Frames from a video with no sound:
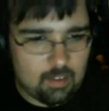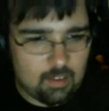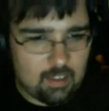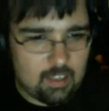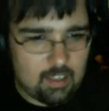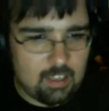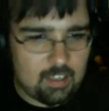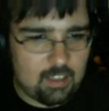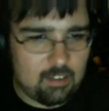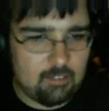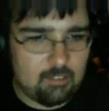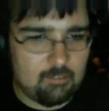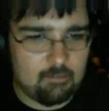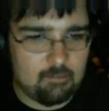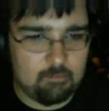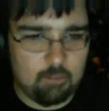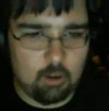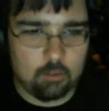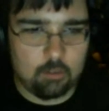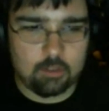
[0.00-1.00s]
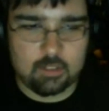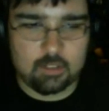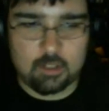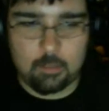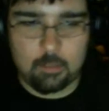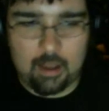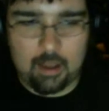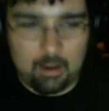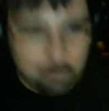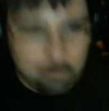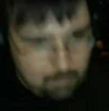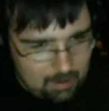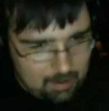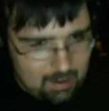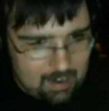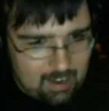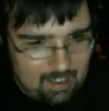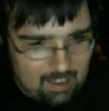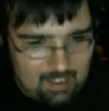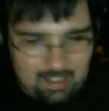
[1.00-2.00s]
he posted about them, and
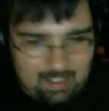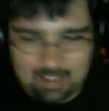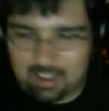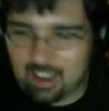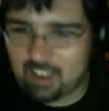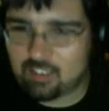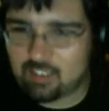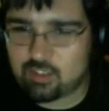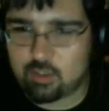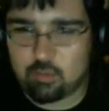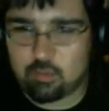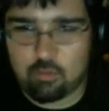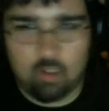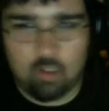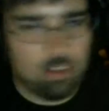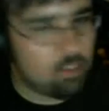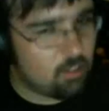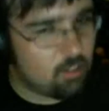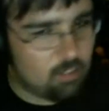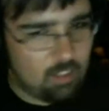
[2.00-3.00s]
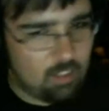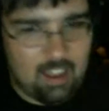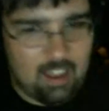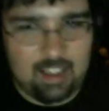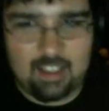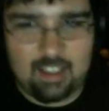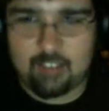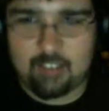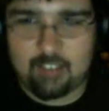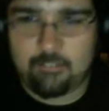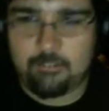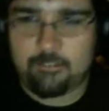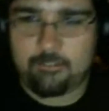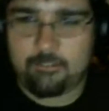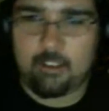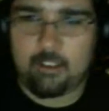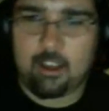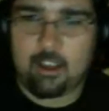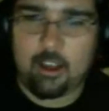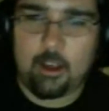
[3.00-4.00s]
I asked him what they're like, if